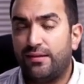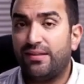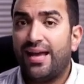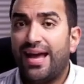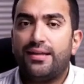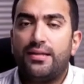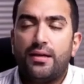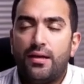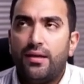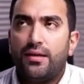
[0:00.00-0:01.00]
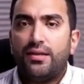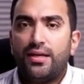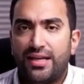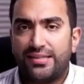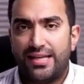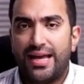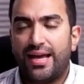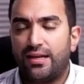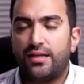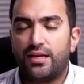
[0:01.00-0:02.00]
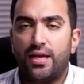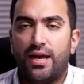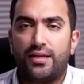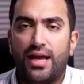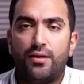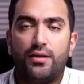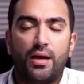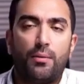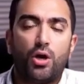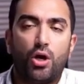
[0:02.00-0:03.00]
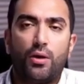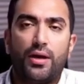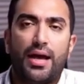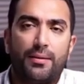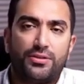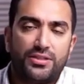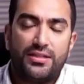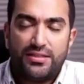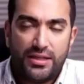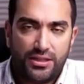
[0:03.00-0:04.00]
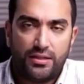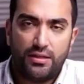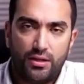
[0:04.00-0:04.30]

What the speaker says: Guys, there is an account type called MCC,